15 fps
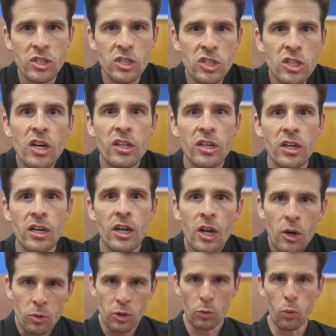each other
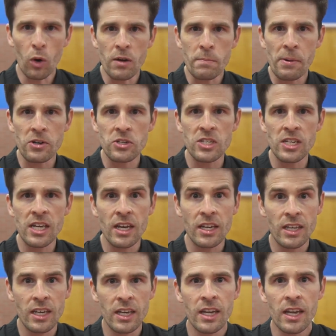with one person kicking